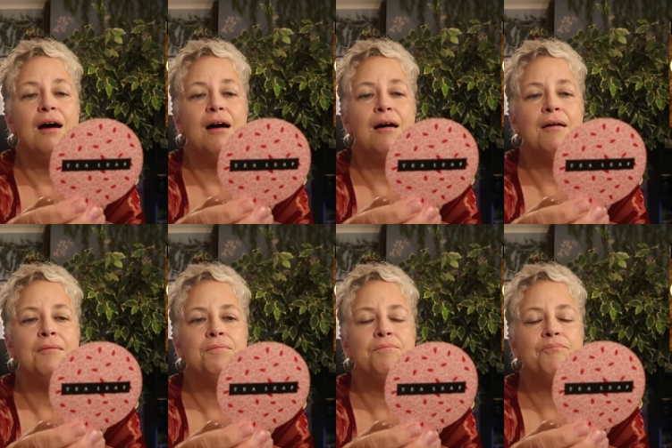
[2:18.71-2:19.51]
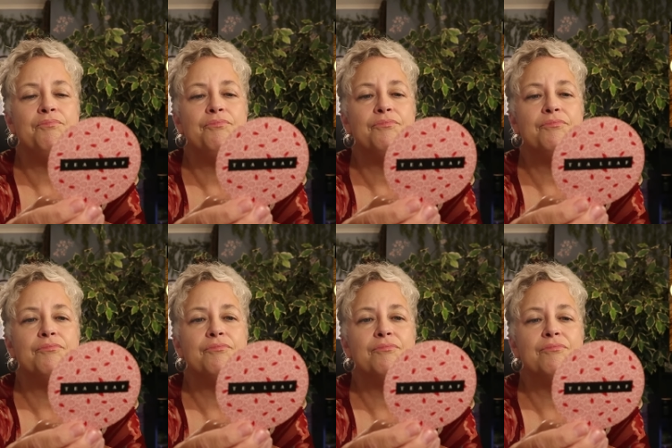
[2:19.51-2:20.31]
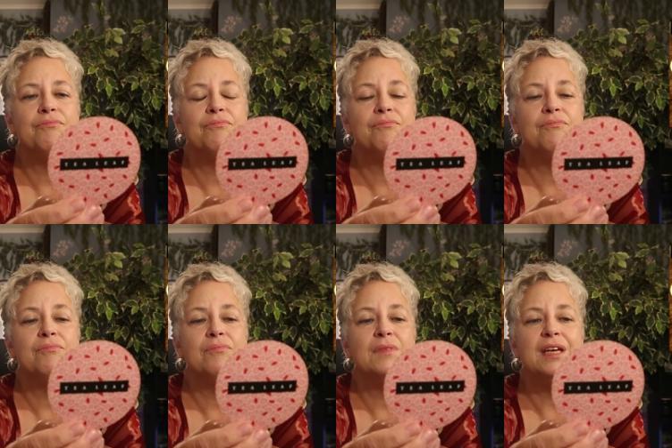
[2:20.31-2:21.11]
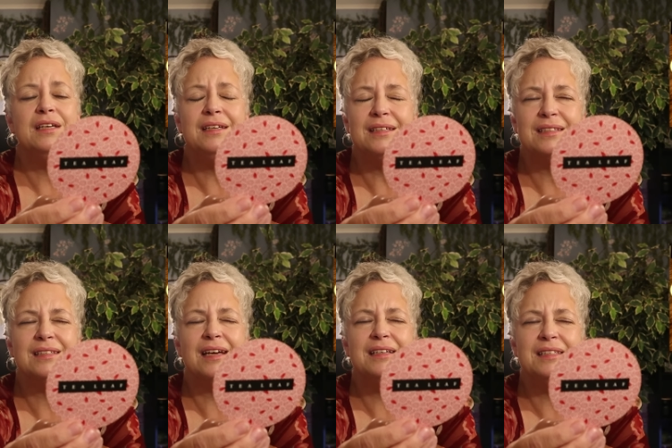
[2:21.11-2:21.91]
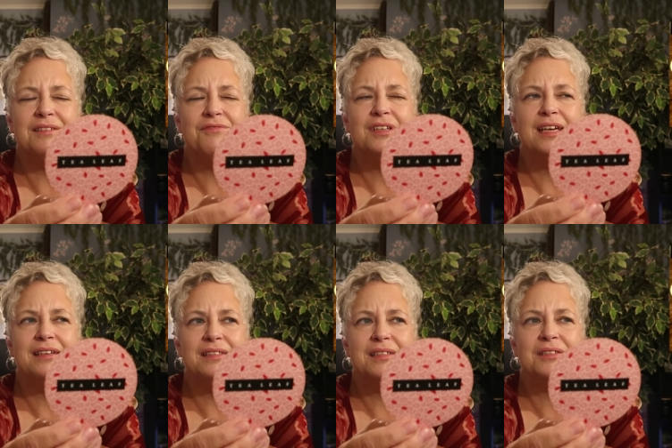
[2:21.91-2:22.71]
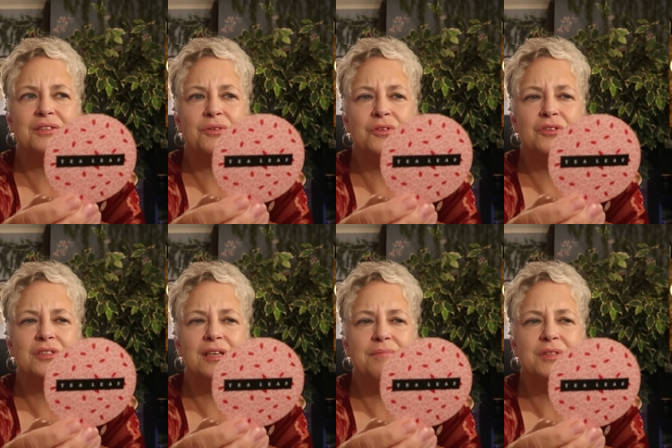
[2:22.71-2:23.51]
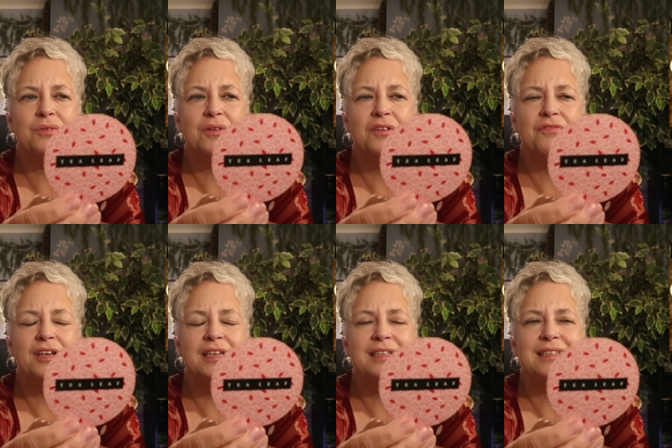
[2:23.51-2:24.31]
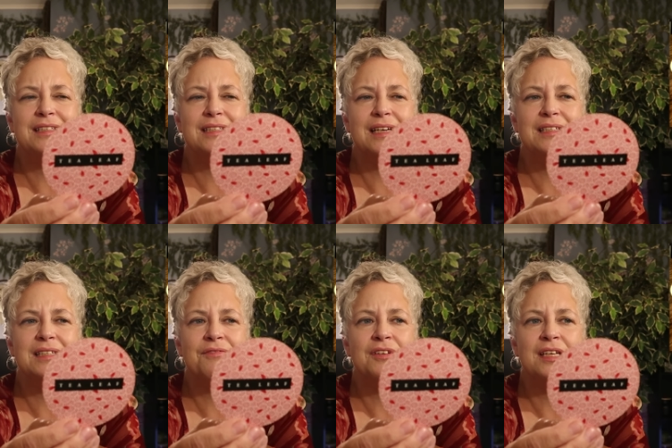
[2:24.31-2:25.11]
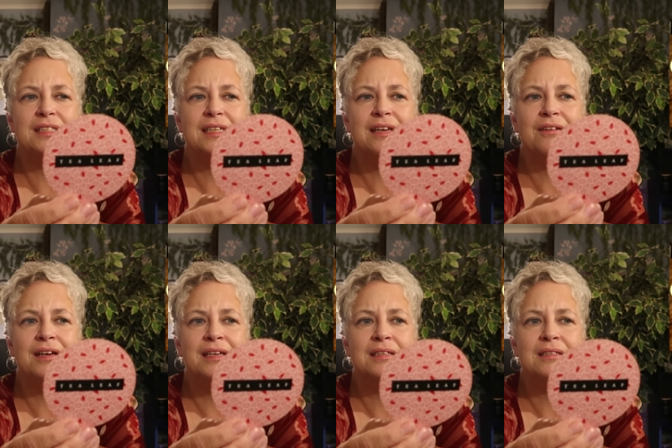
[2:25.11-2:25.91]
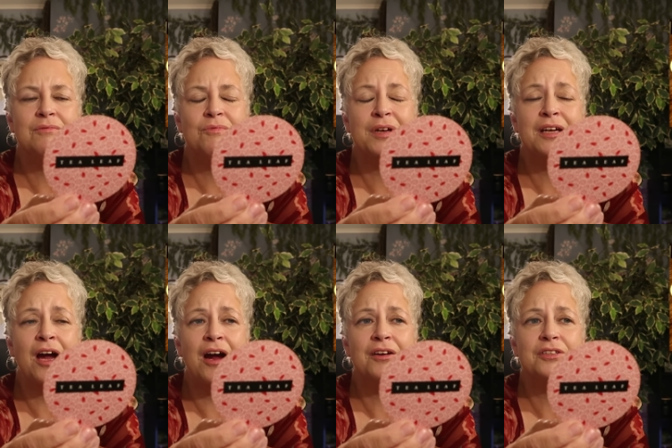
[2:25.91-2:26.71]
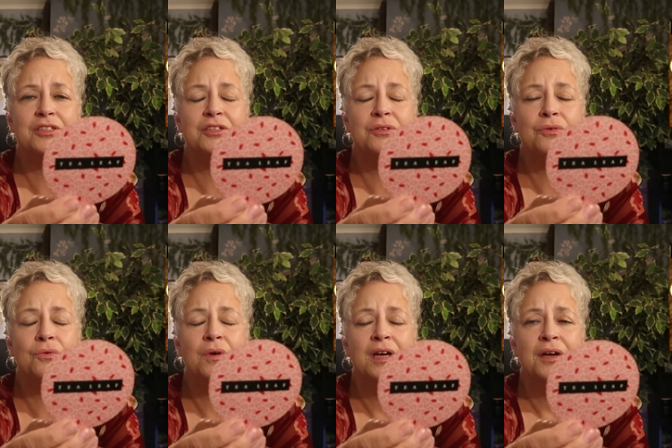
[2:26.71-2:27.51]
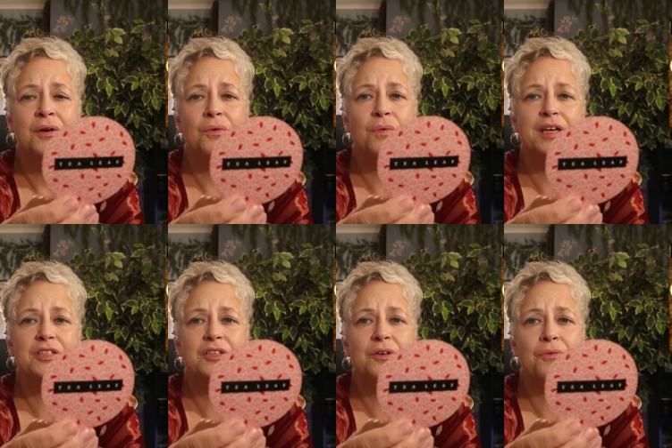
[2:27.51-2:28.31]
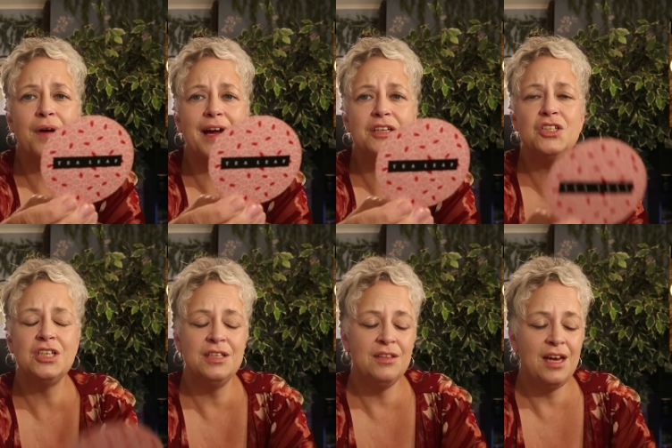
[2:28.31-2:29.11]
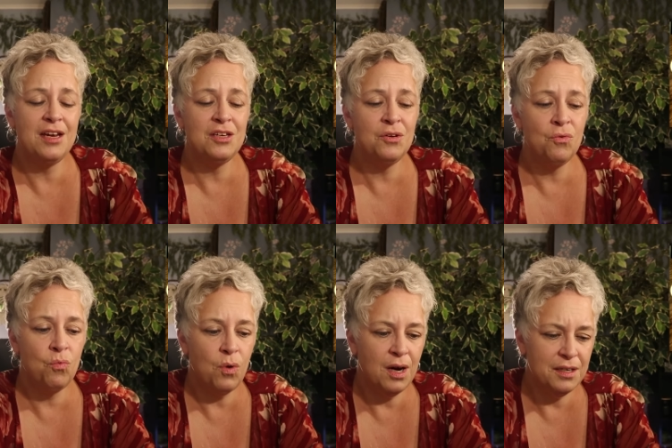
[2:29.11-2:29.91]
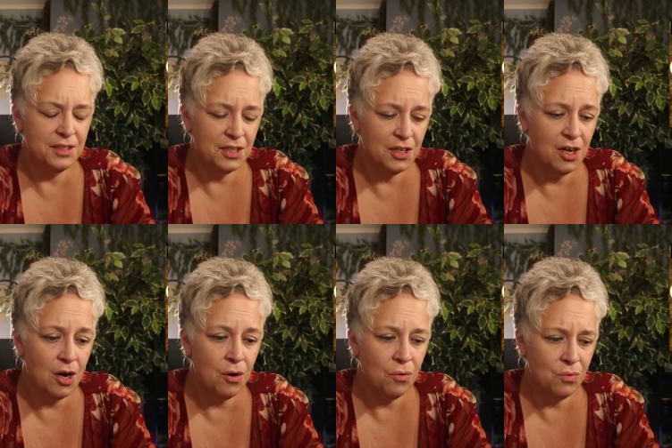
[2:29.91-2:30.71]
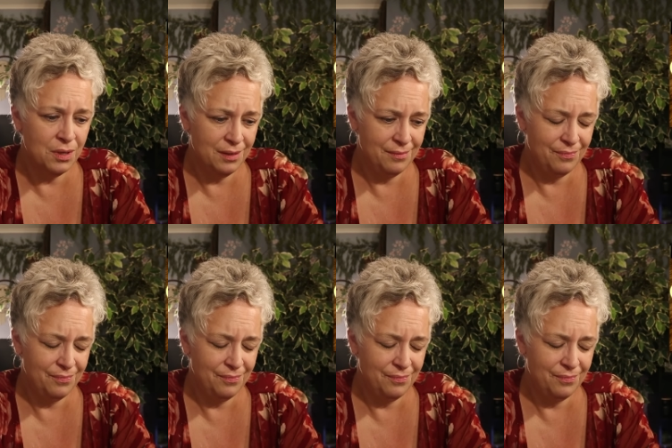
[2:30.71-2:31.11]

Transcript: Um, indecisiveness. So there's some sort of indecisiveness here in regards to which direction that you want to go.